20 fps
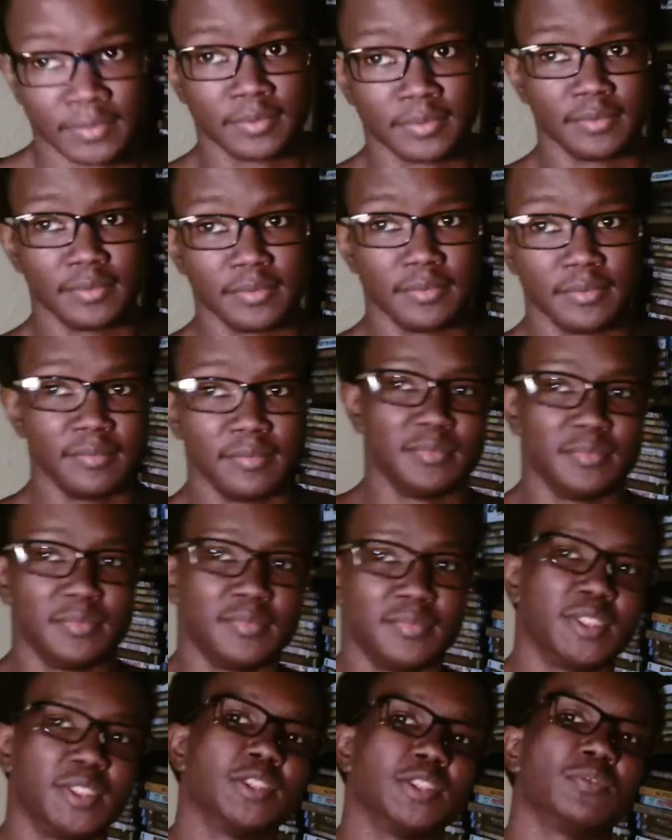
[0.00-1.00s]
And that's when
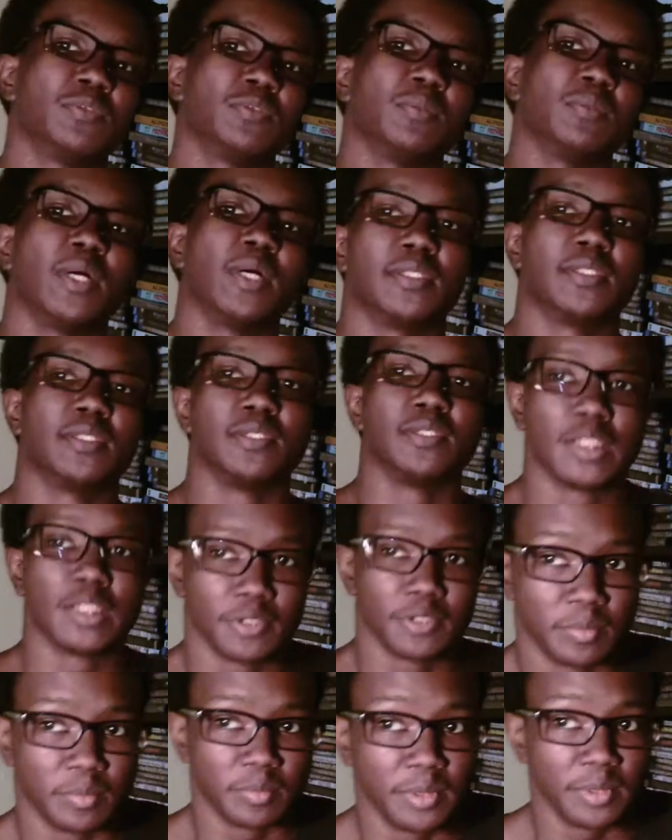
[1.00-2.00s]
Michael seems to be
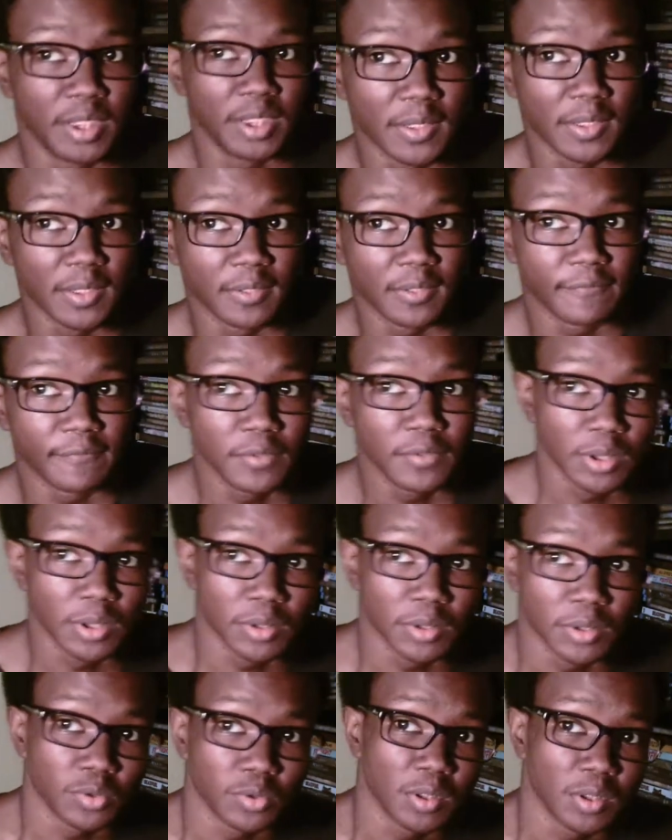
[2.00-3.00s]
under the full
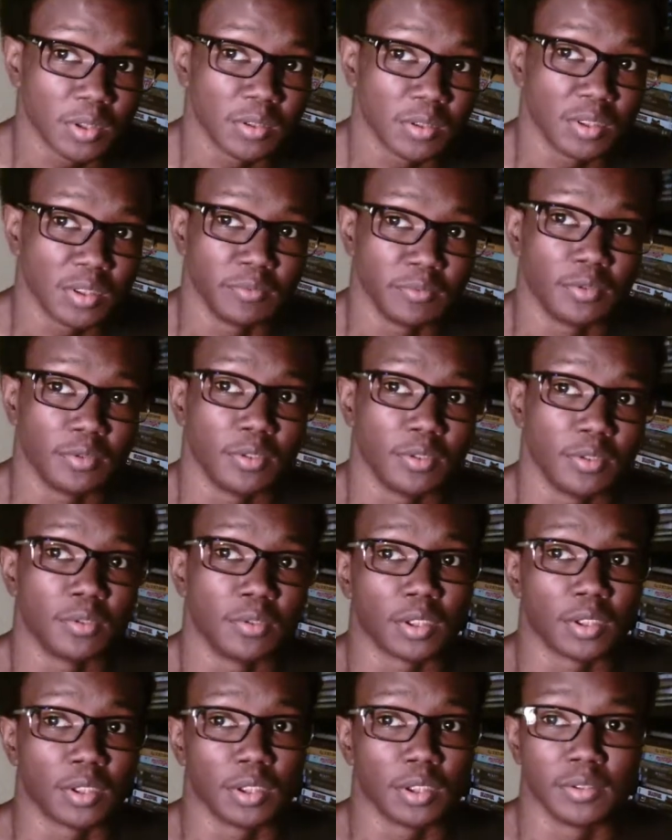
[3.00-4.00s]
control of the Thorn Coat,
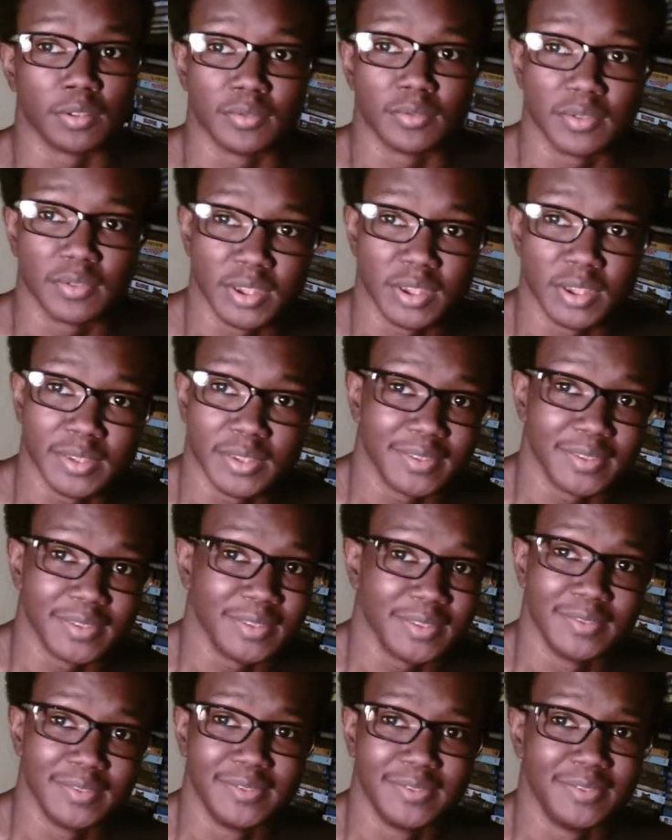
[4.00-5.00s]
and
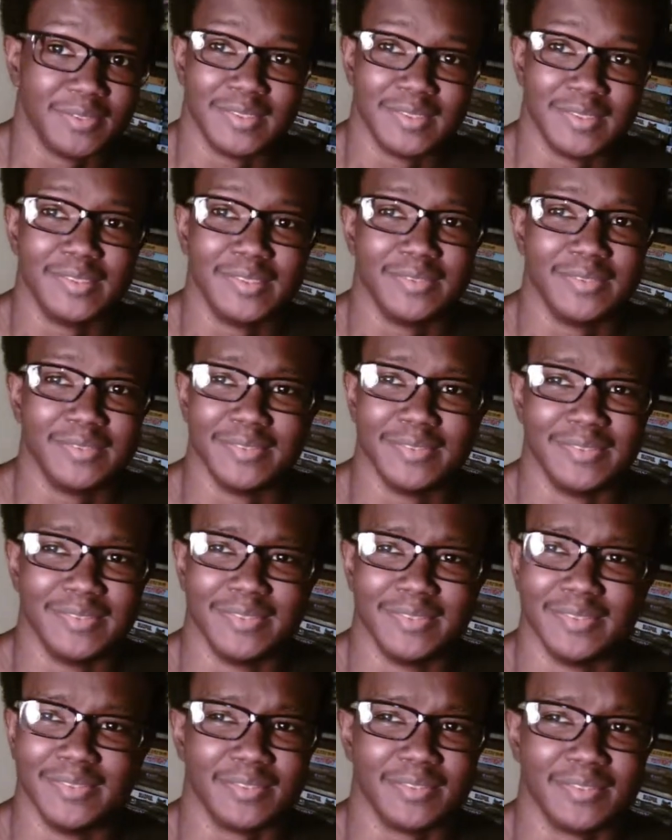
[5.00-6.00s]
it
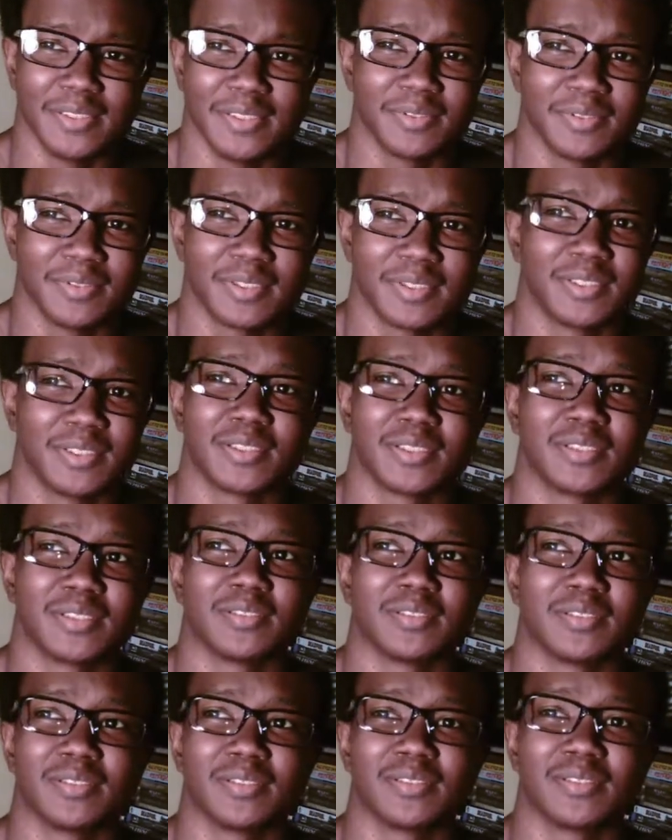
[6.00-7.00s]
was just
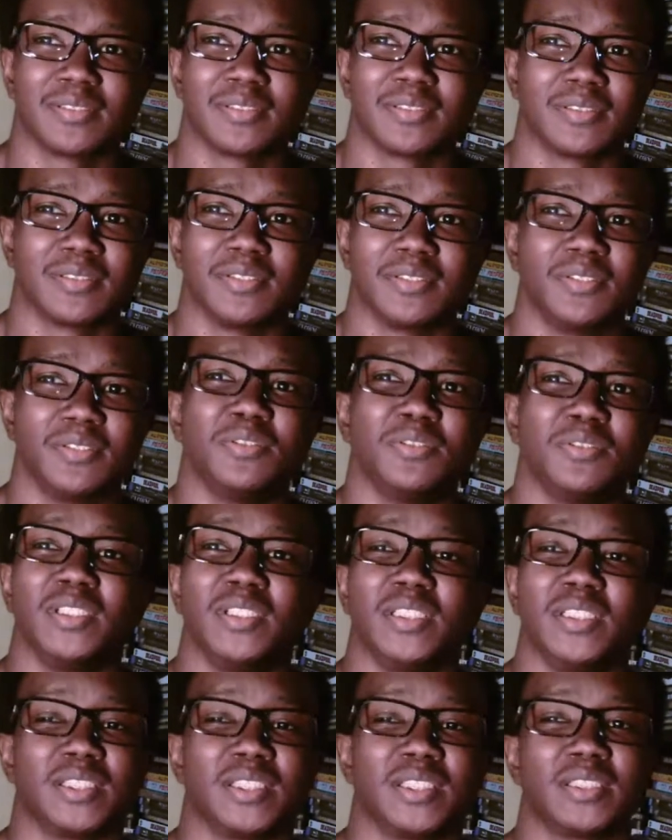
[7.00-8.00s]
annoying to
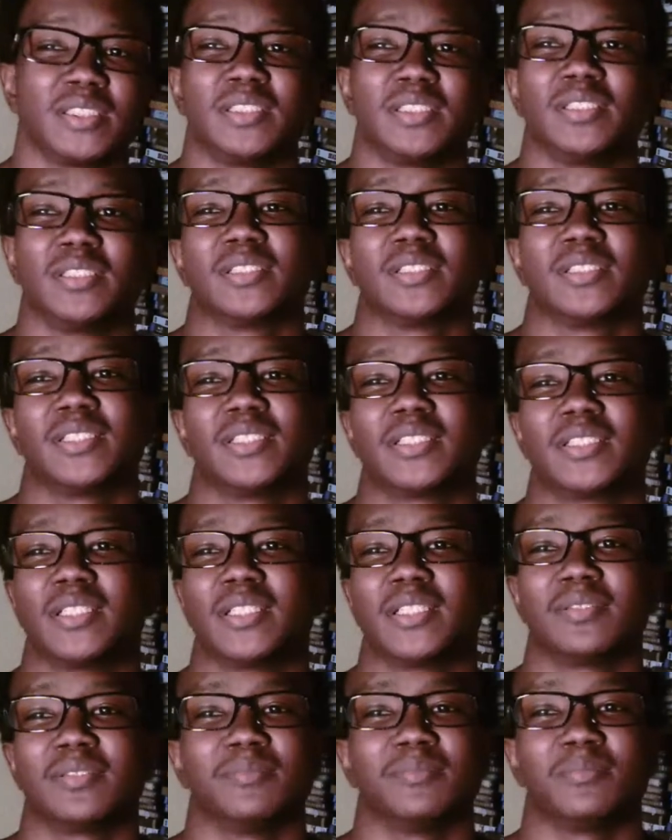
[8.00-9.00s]
see. That's not
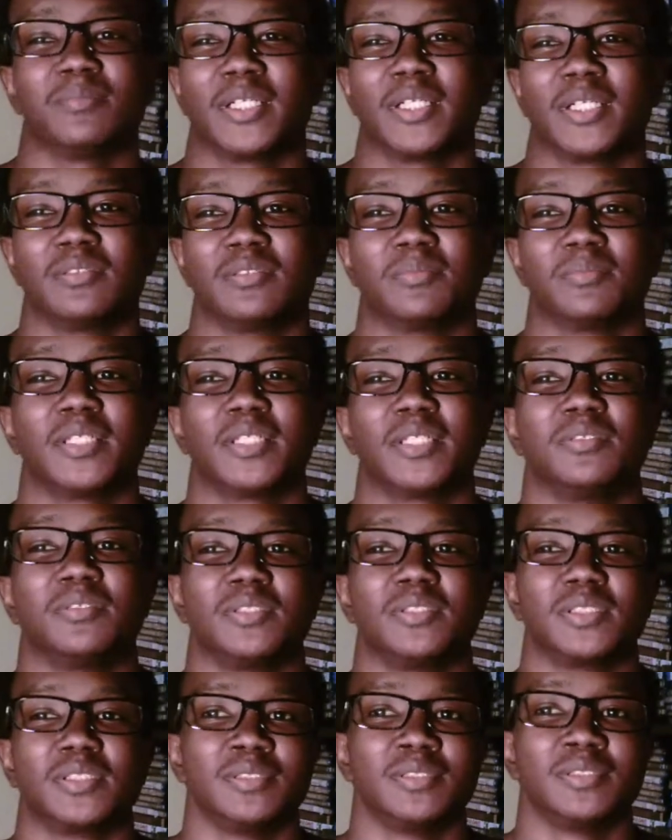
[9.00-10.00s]
Michael. Michael is,
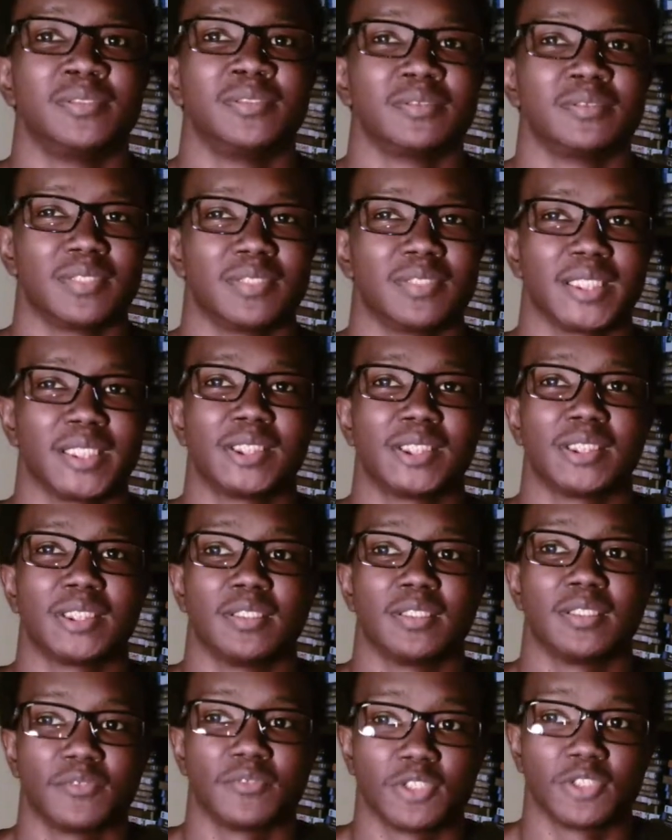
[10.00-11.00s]
like I said in the first
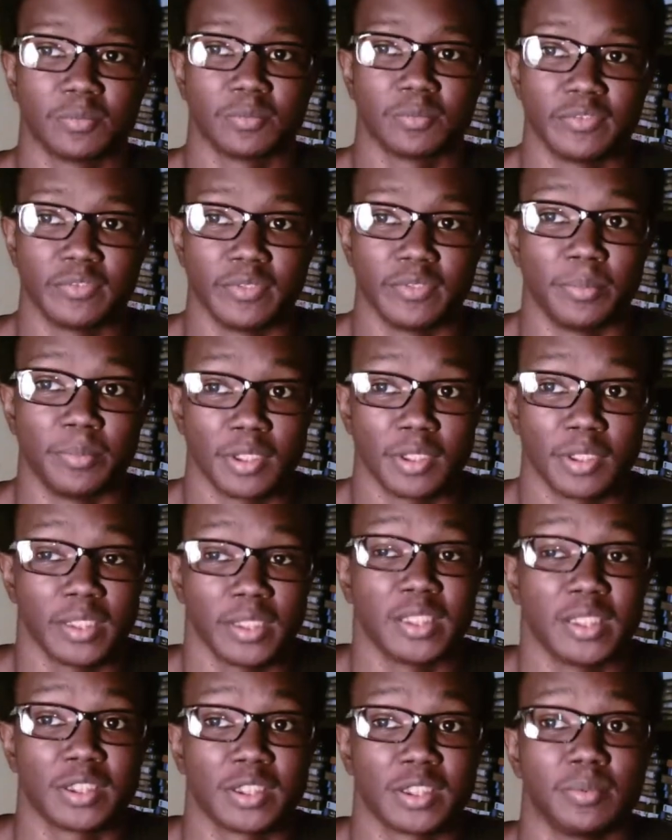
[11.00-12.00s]
movie, purely and simply
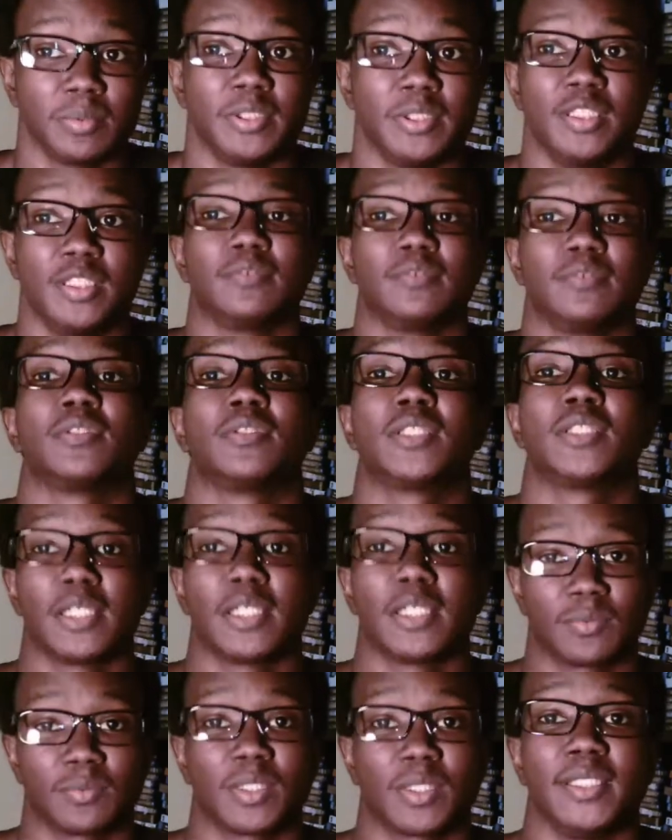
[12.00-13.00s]
evil. That's why he
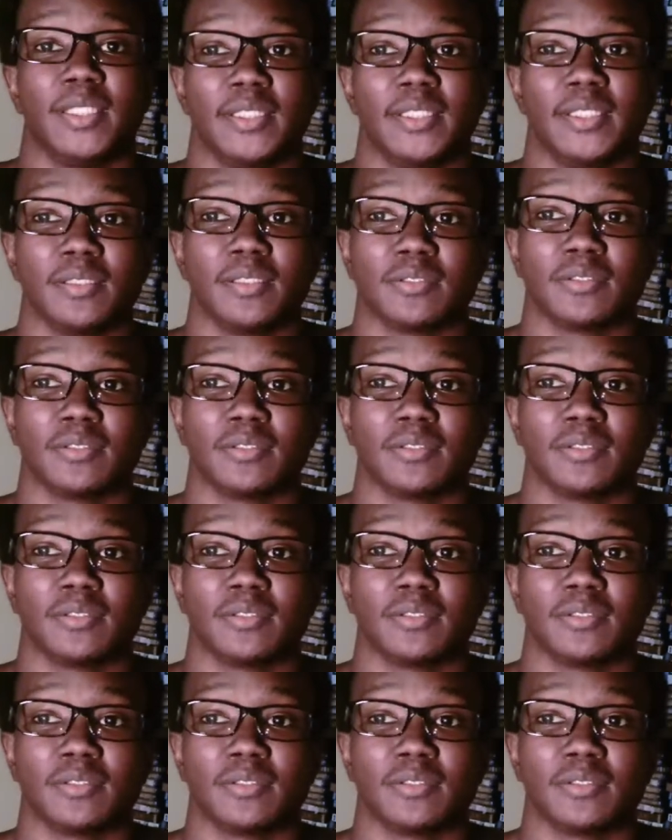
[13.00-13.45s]
kills, not